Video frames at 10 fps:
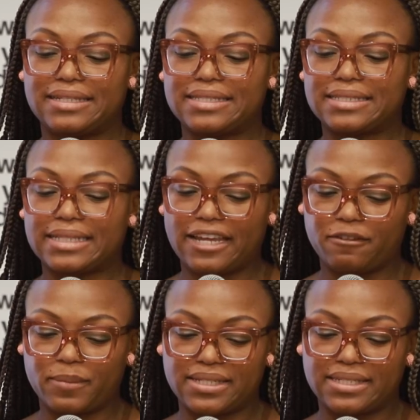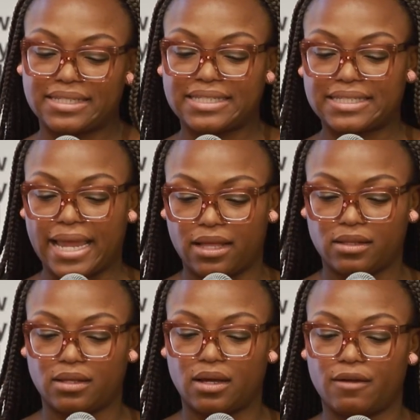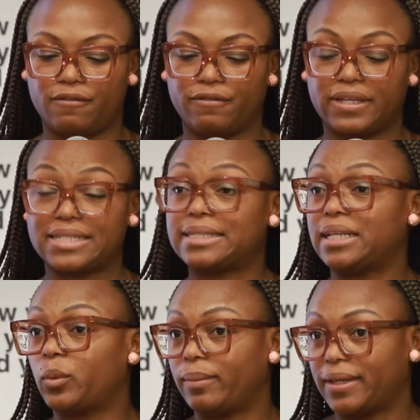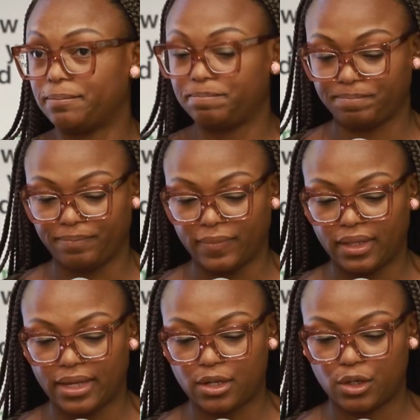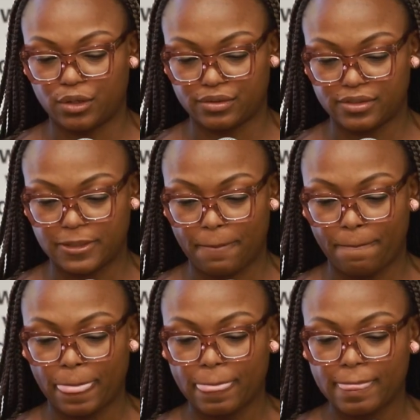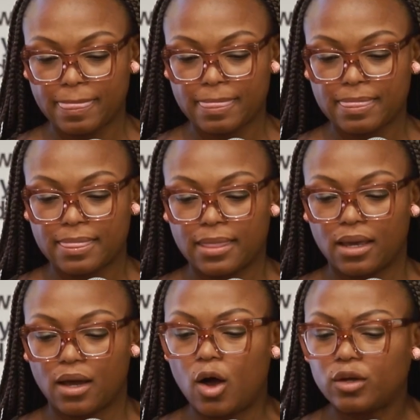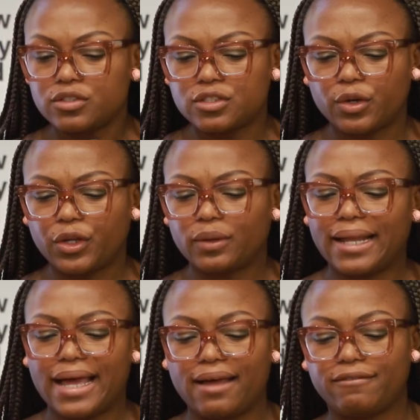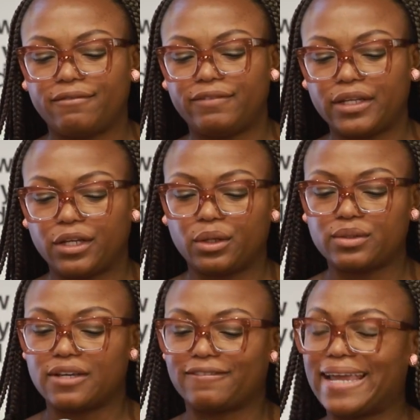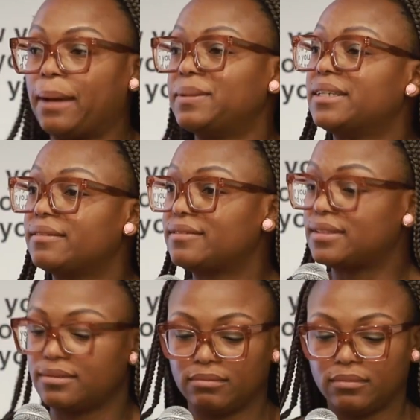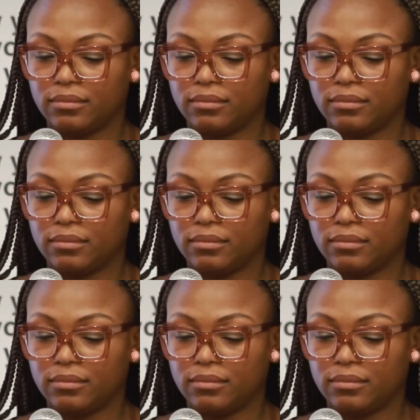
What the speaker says: the enslavement and sale of Yazidi women and girls. Also, you could have videos of captives